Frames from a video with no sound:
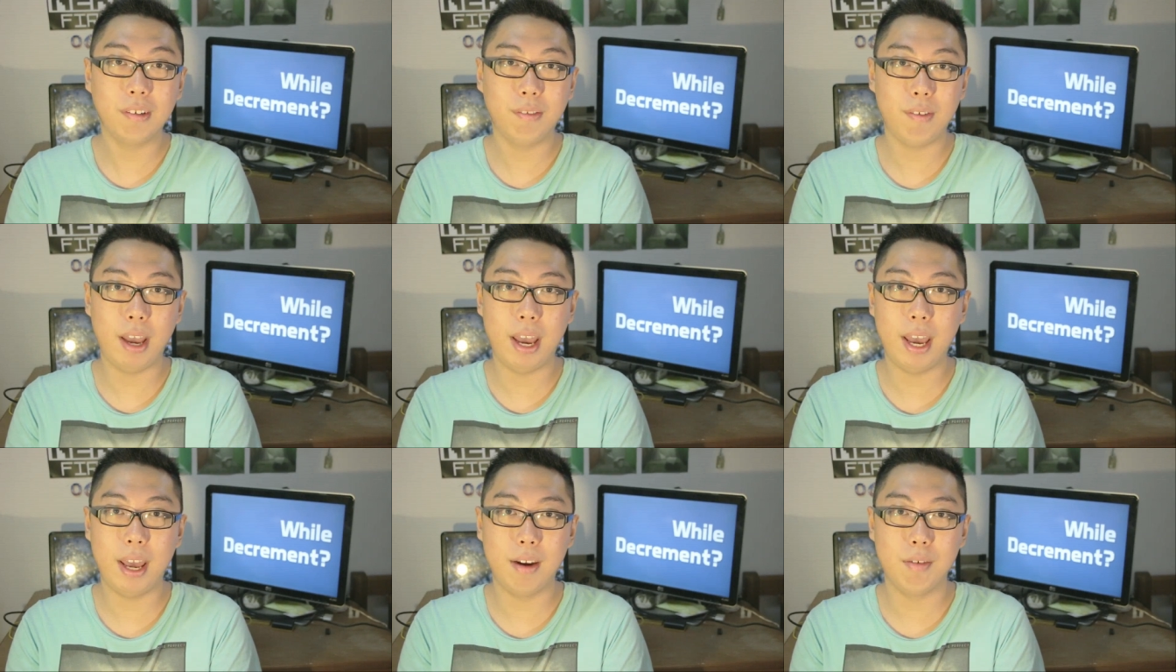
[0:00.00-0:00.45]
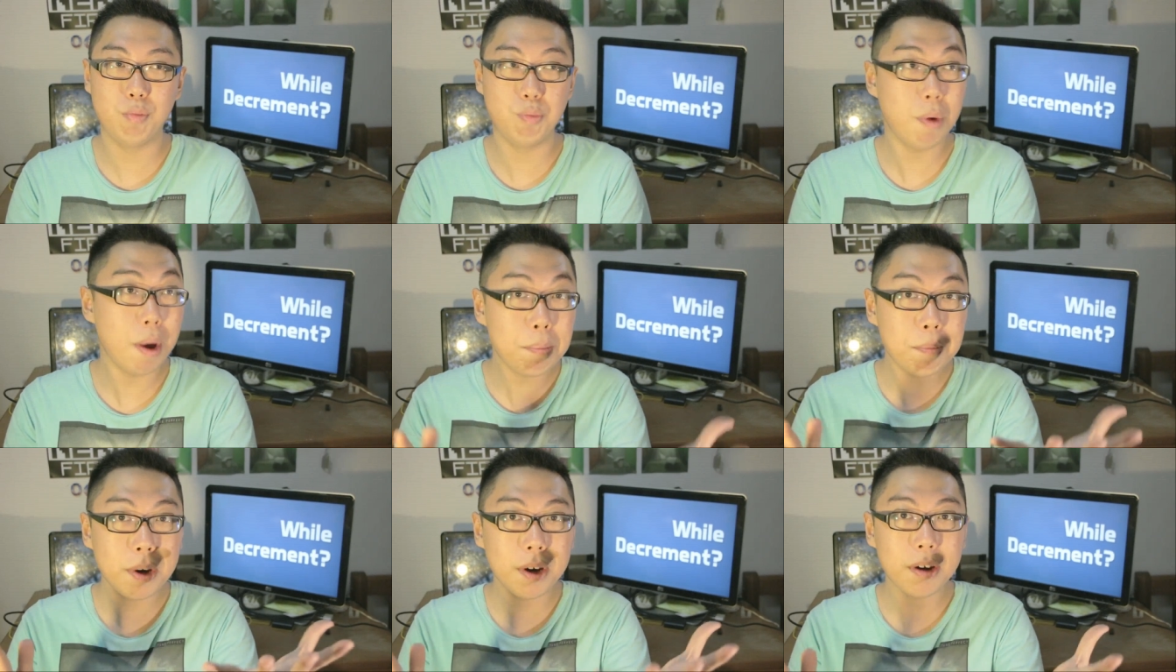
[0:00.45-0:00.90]
And
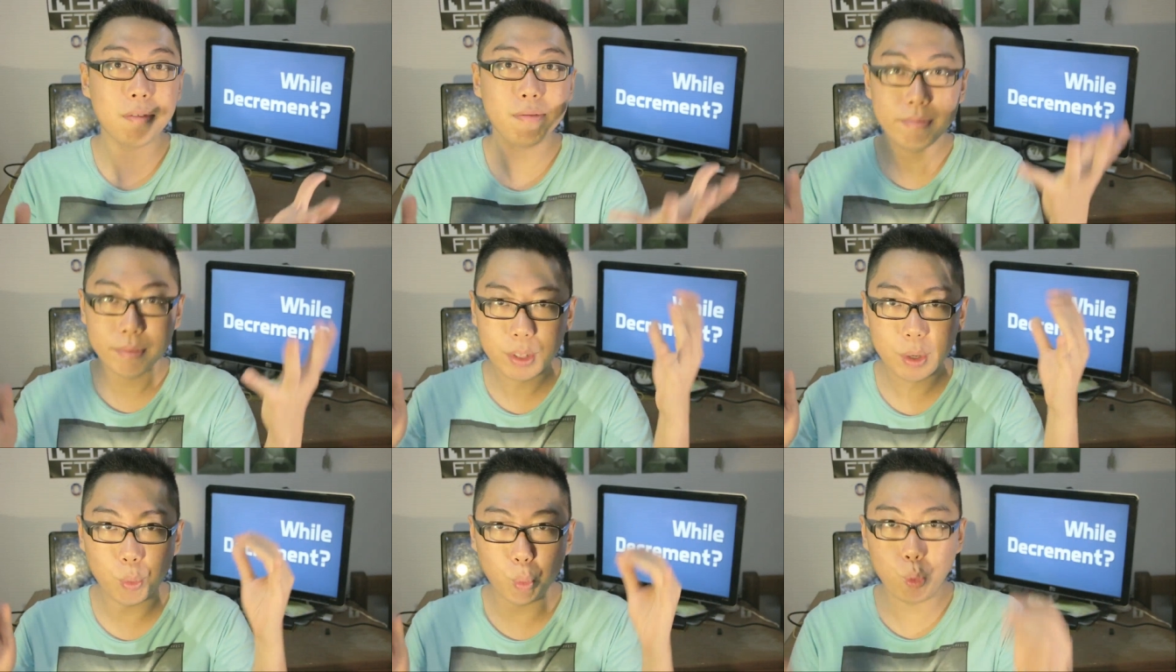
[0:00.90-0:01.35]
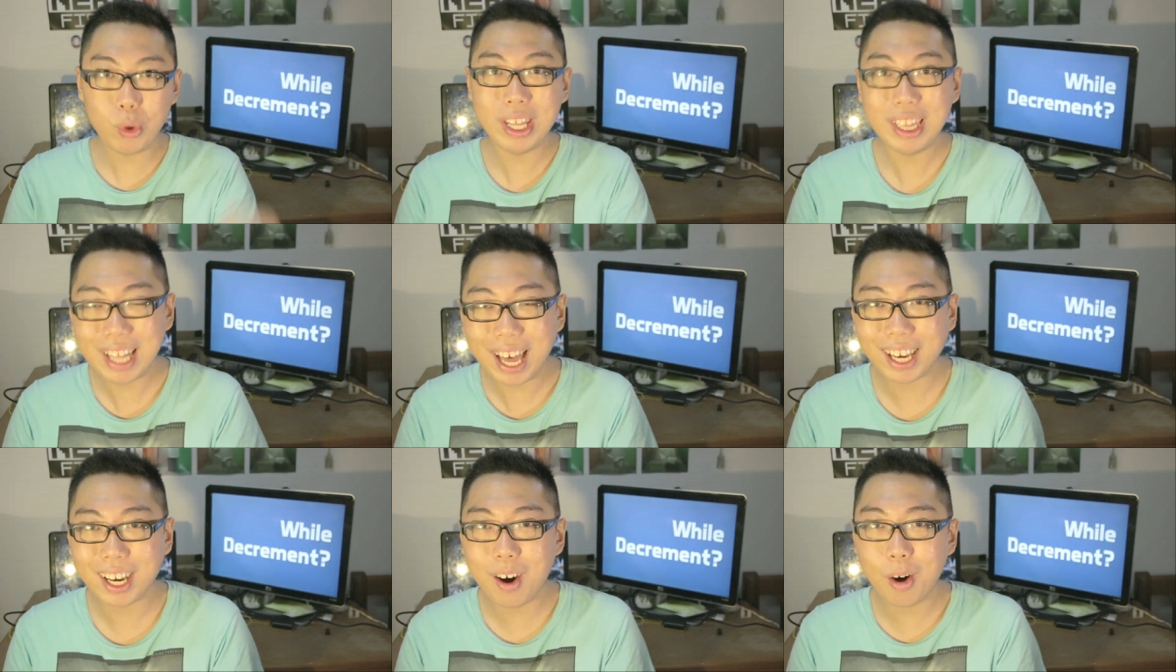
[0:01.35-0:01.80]
remember, we
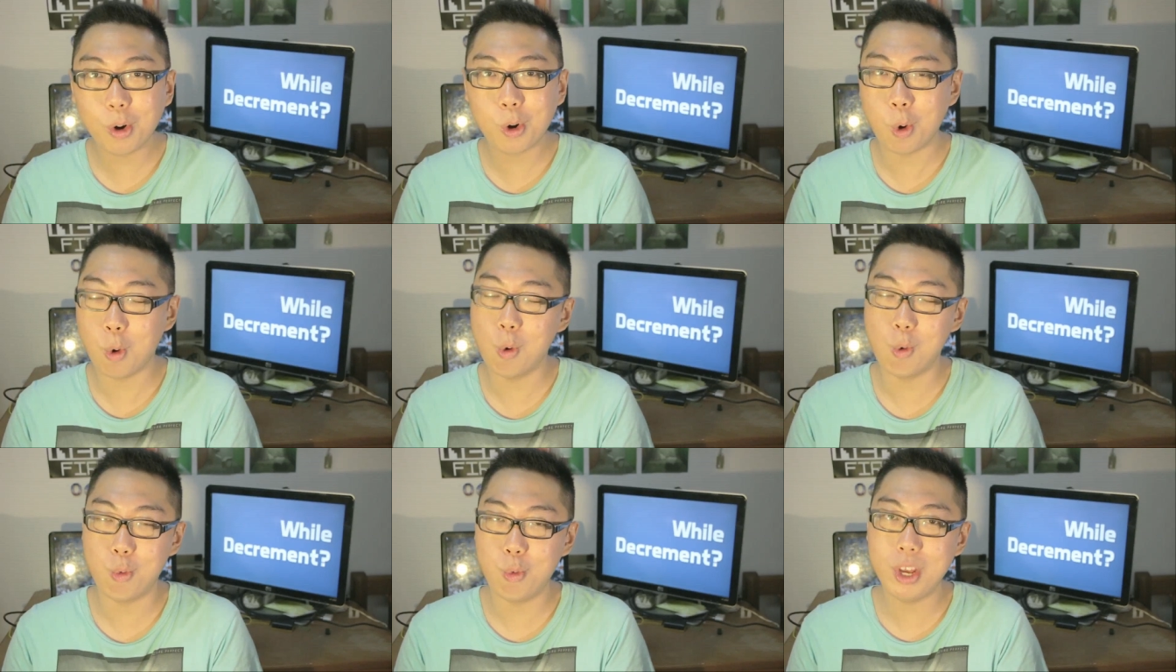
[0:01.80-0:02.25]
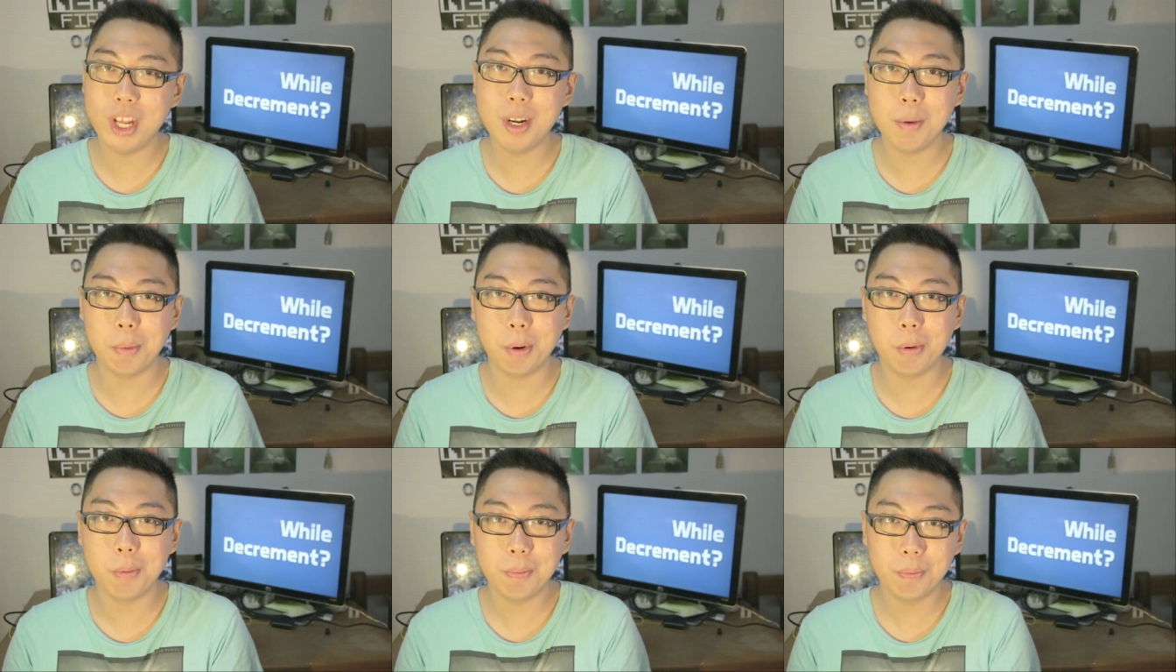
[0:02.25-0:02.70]
like our code
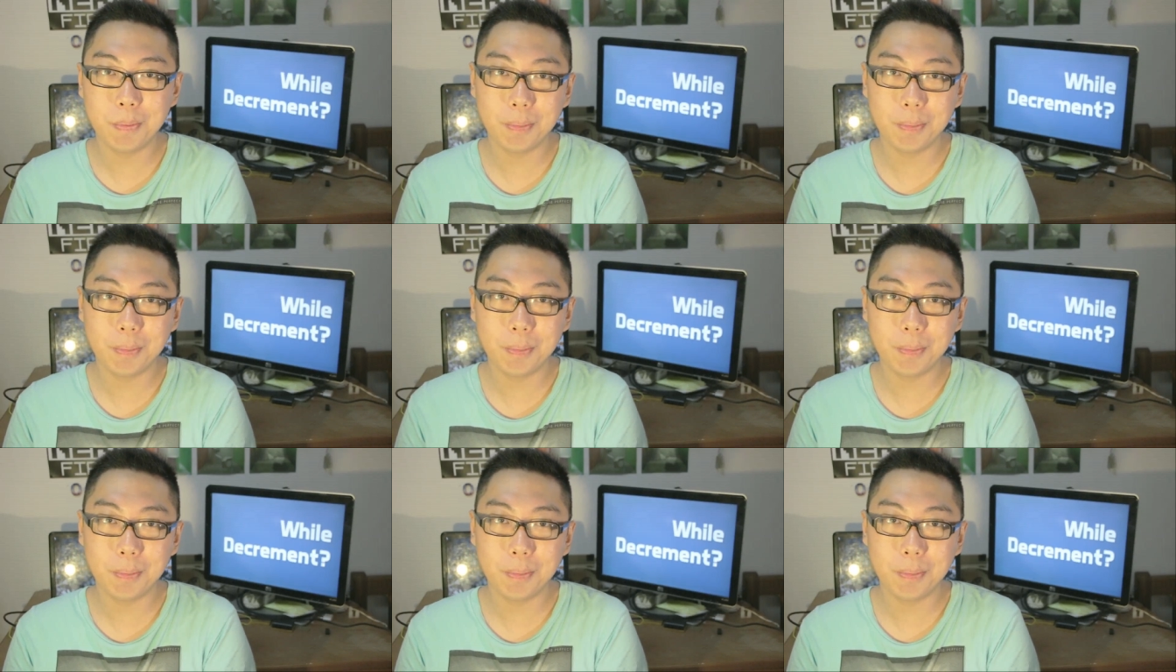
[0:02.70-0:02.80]
readable.